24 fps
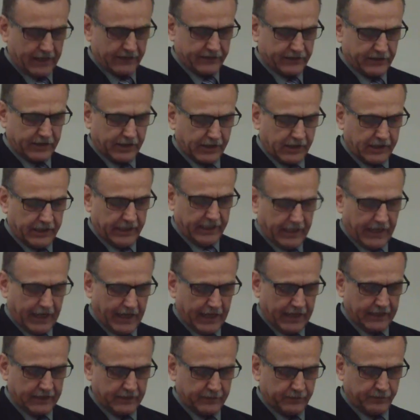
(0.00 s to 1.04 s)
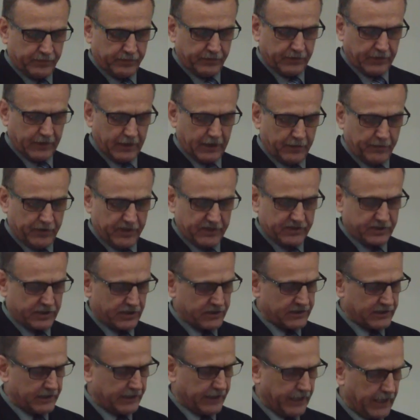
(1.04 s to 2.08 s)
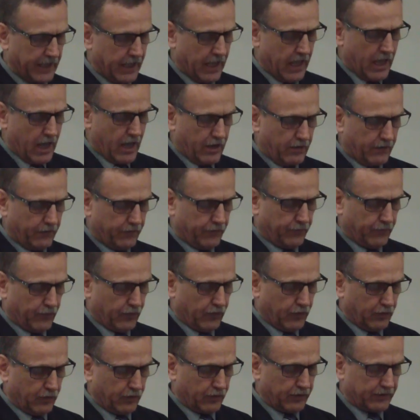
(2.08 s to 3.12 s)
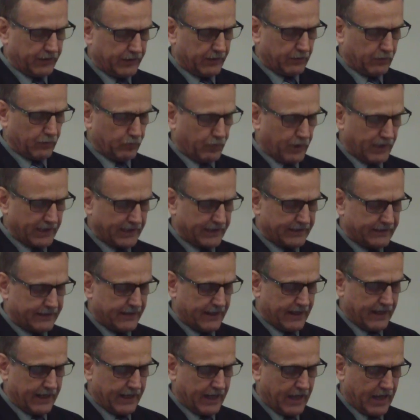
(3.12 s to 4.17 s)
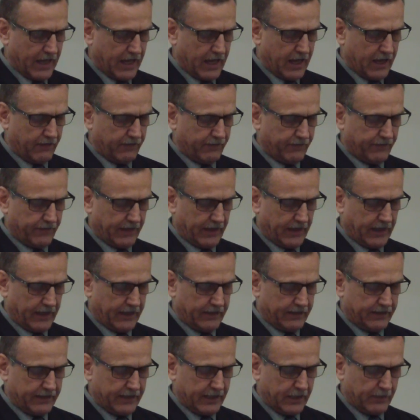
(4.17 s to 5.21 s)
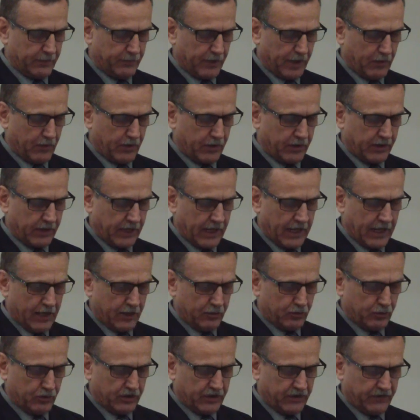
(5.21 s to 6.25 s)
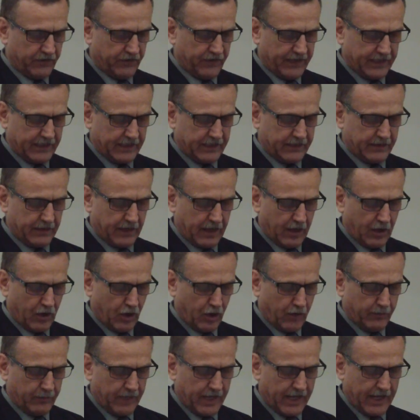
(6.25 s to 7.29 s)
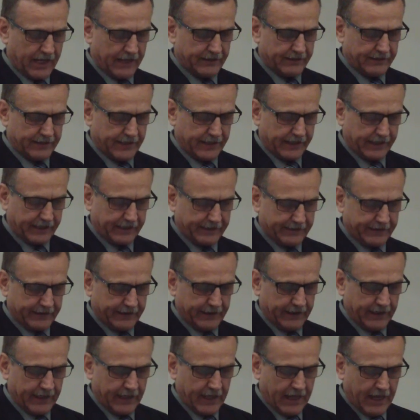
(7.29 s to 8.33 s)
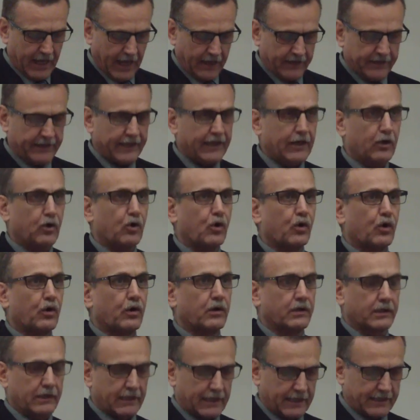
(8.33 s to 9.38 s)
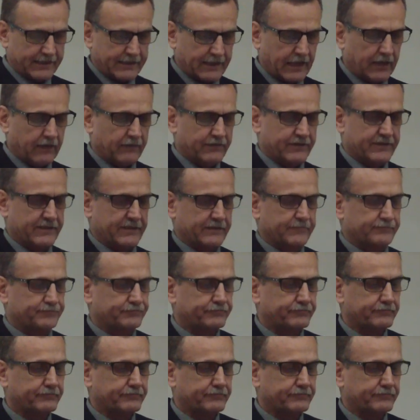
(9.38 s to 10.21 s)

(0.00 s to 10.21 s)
dearly and preciously for what they have in their power to defend homeland dignity and their own selves.